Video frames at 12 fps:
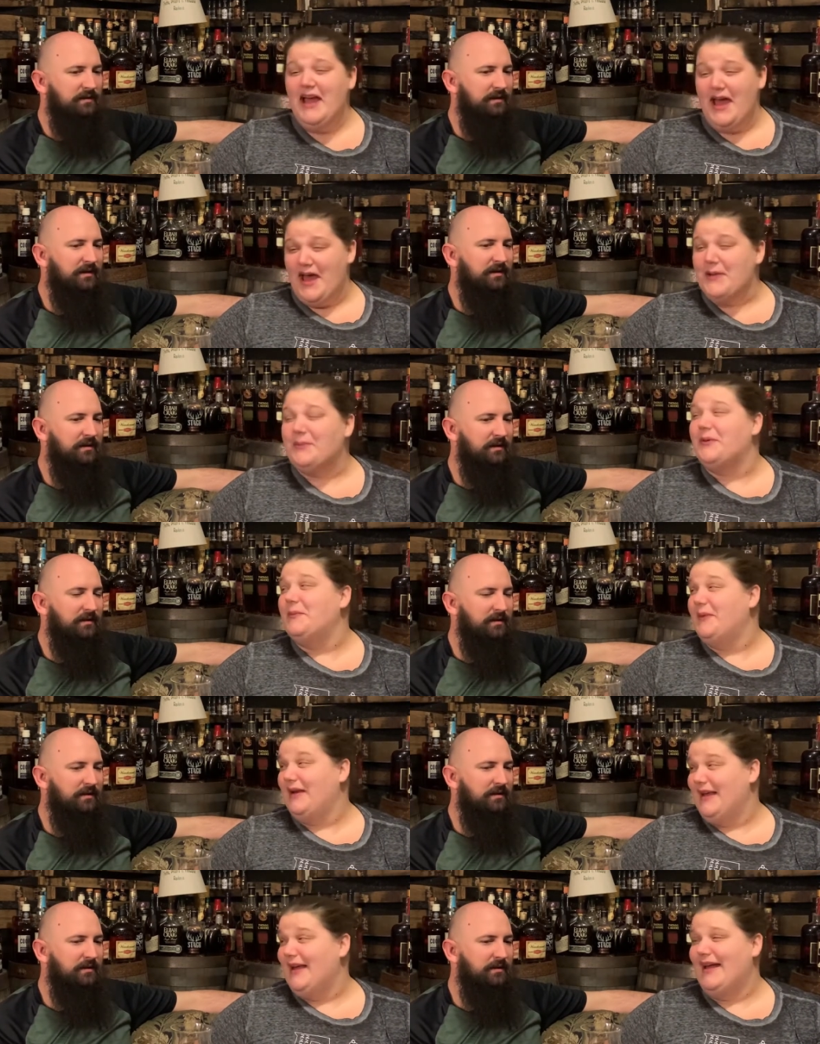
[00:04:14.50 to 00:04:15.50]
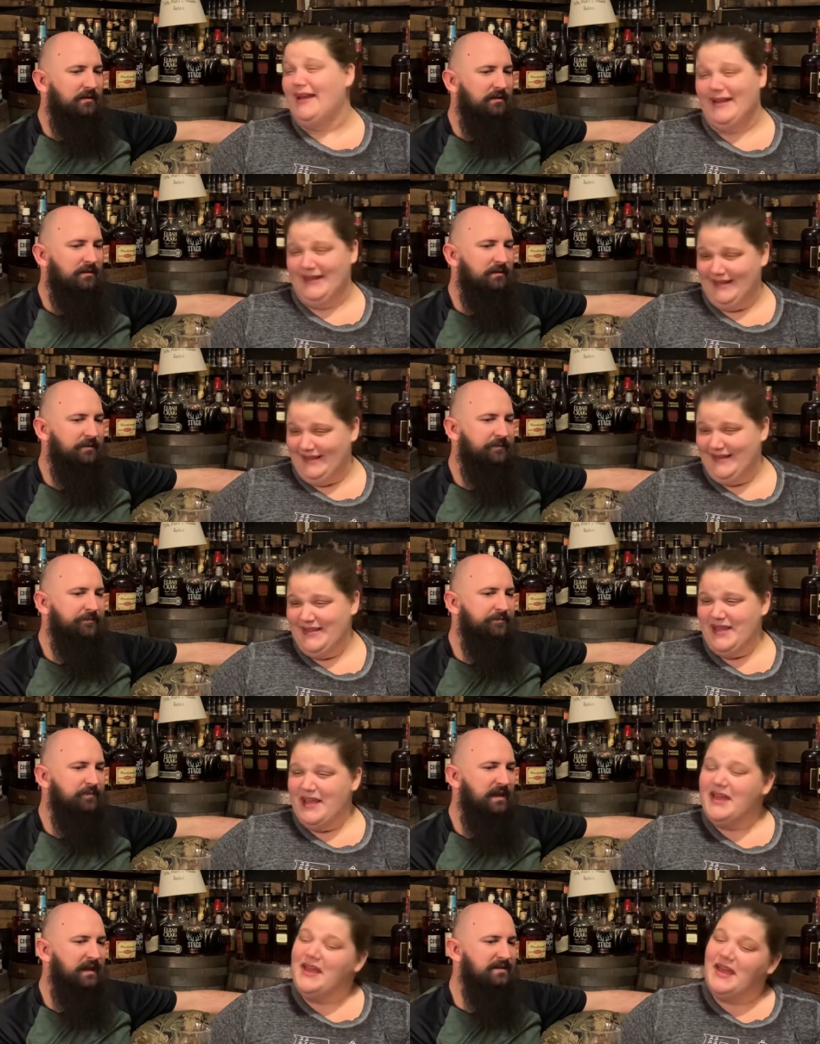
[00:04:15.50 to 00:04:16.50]
Speaker 1: I put money on it.
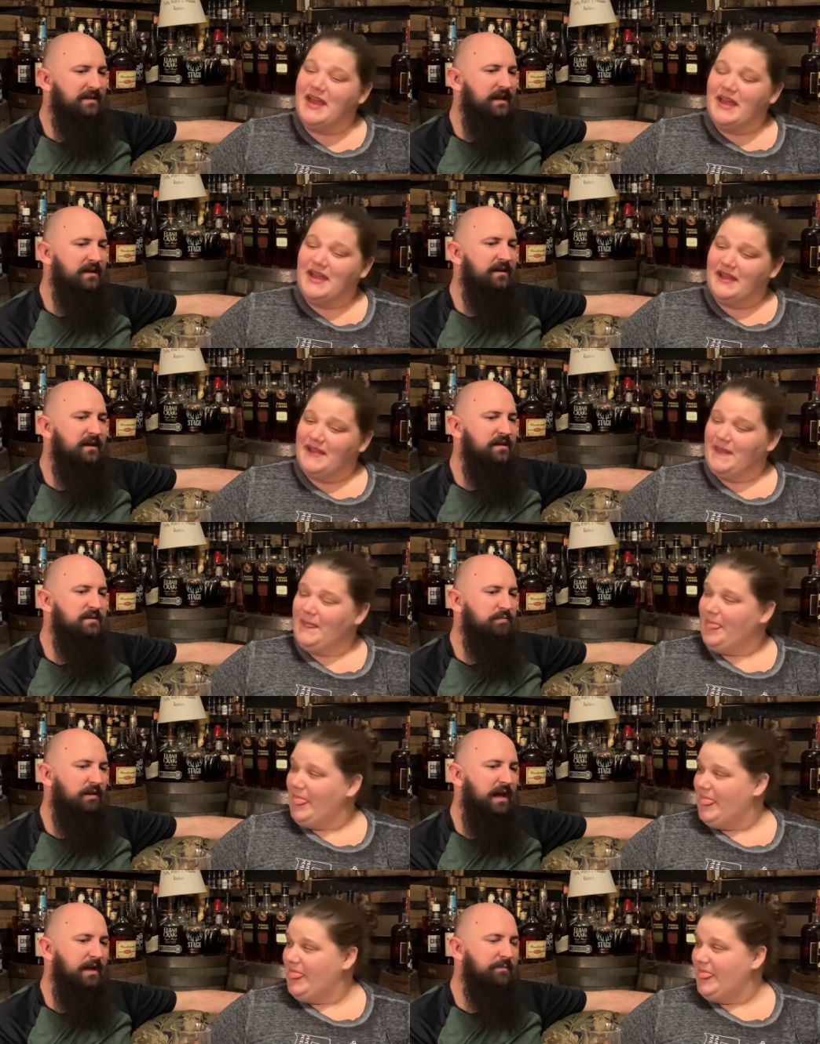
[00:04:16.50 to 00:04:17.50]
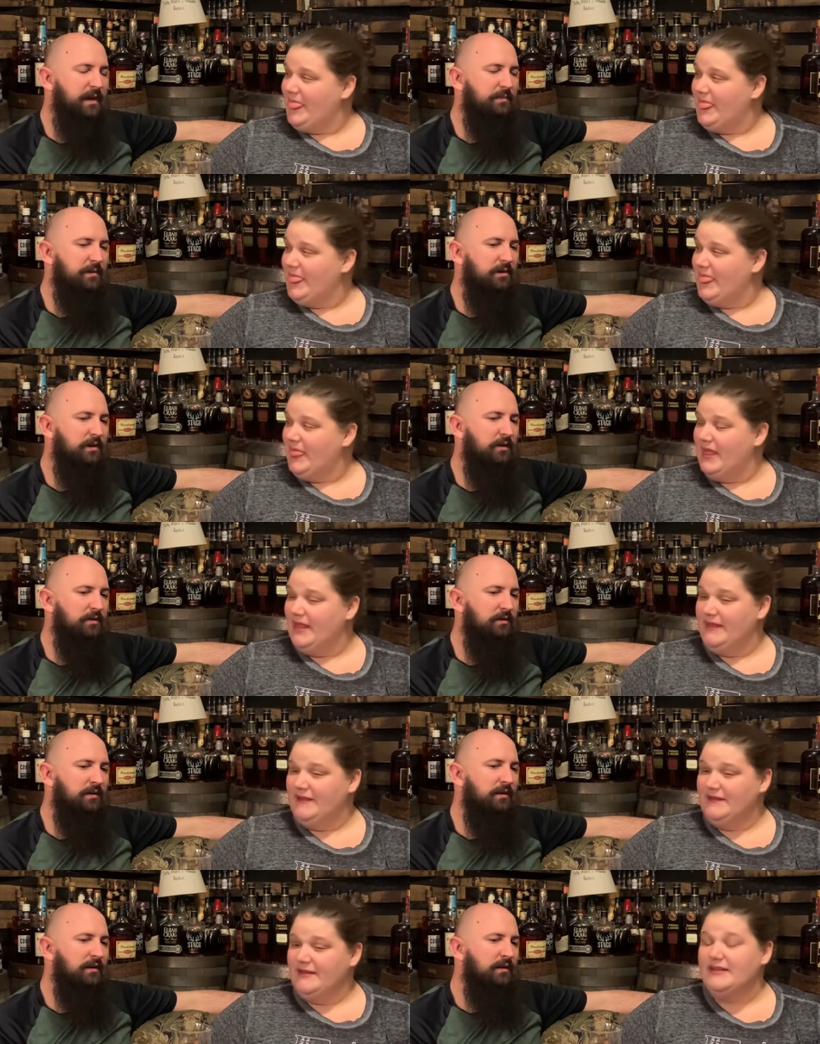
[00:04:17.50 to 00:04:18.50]
Speaker 2: It's got a nice black pepper note.
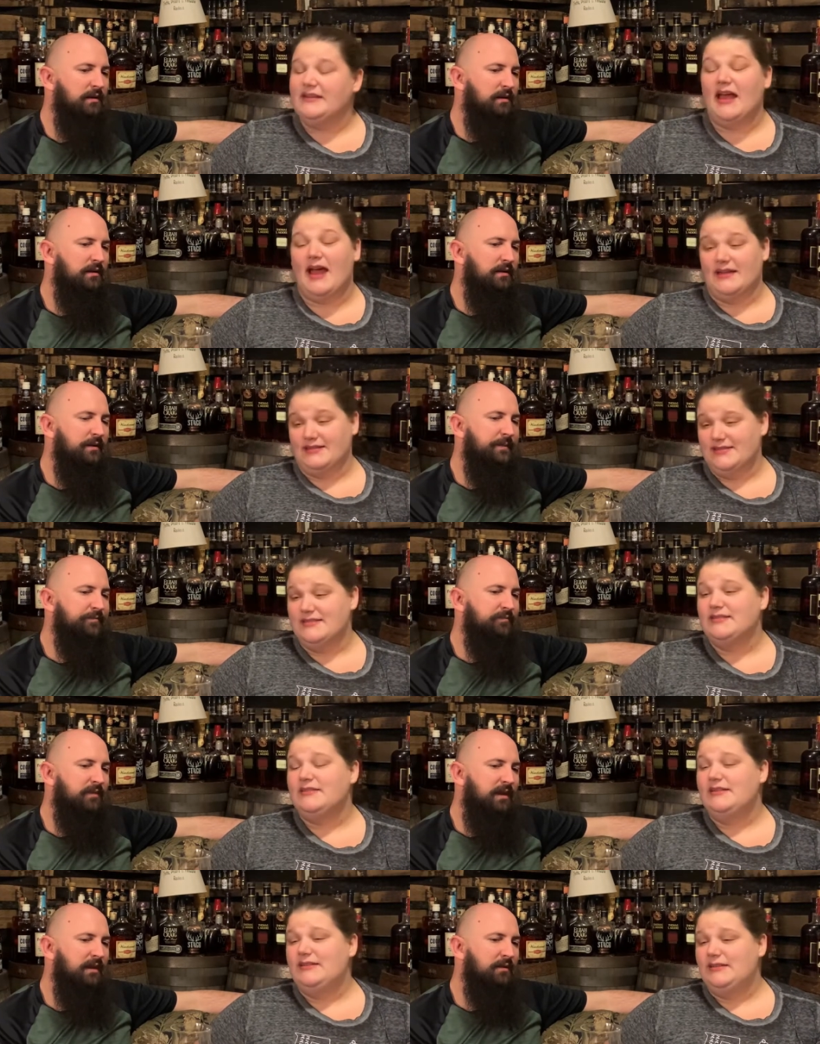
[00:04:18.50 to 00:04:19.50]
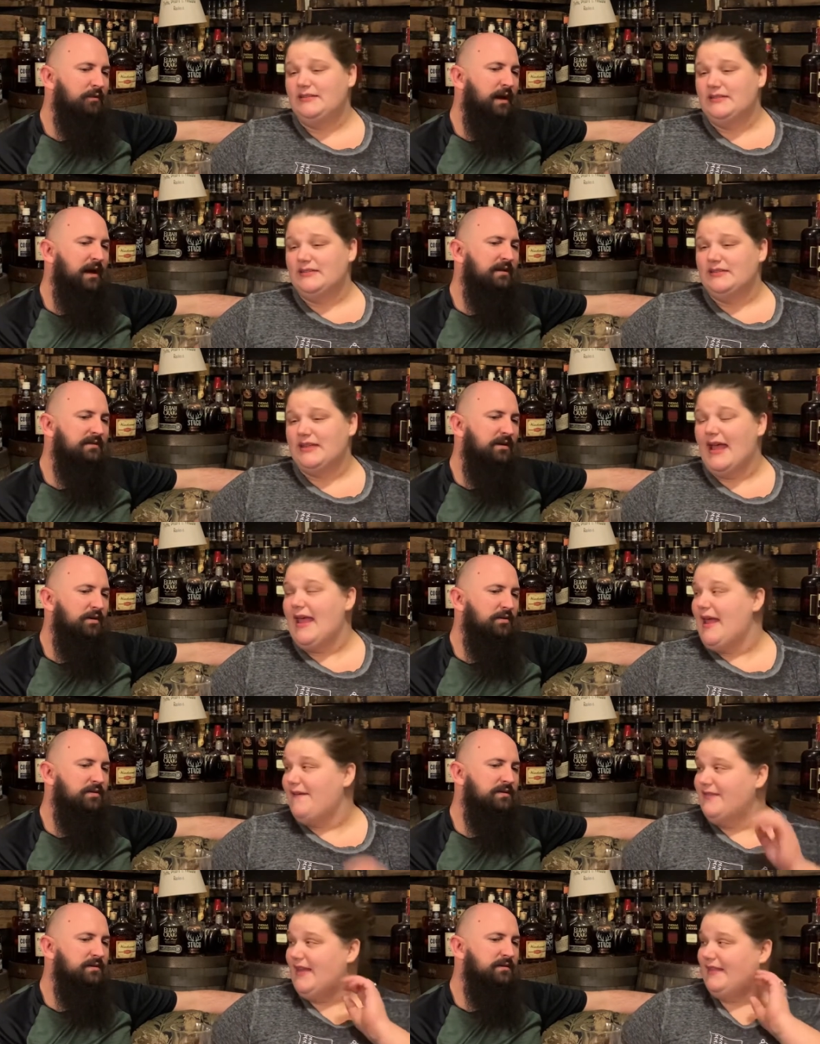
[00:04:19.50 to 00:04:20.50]
Yes. Rye toast.
Speaker 1: I
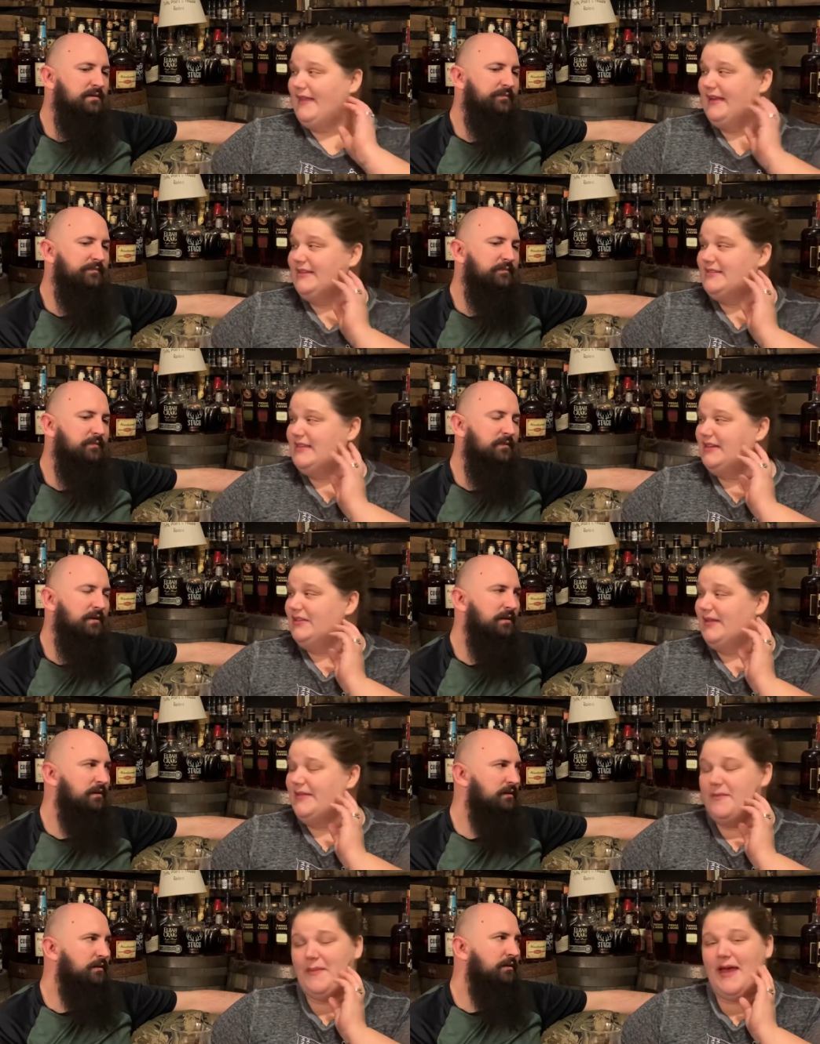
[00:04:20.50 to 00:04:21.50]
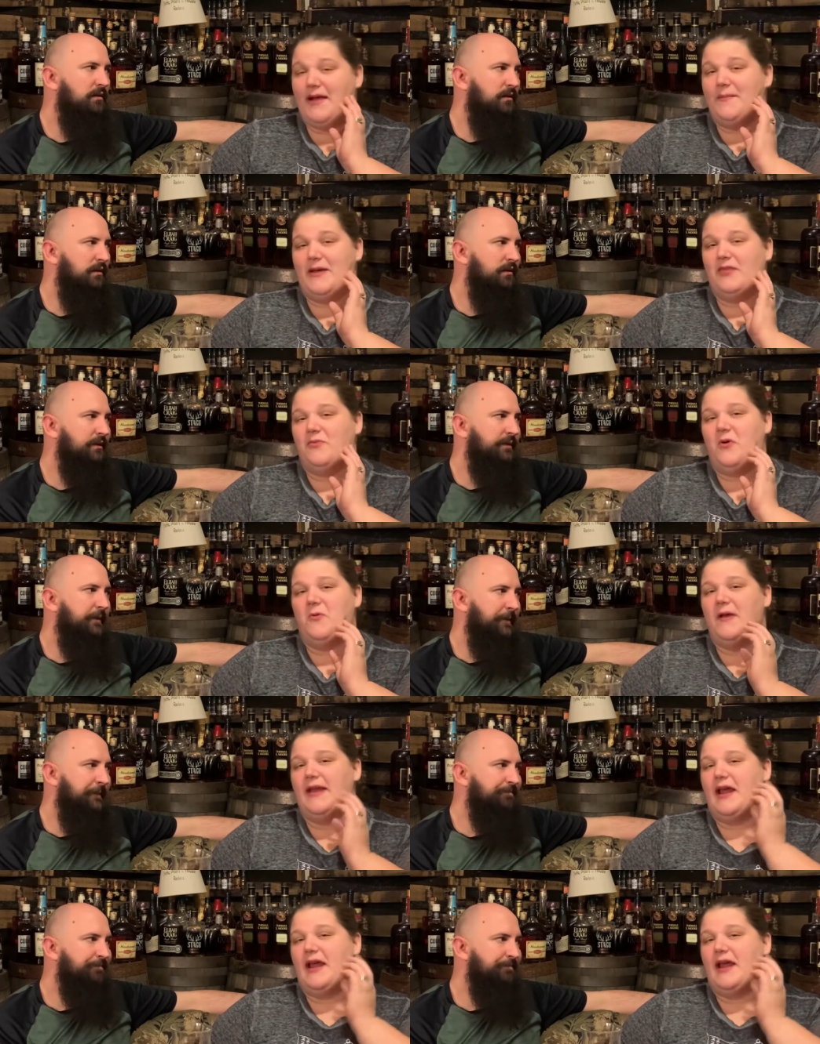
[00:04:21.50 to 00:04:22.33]
have that like tickling the back of my throat right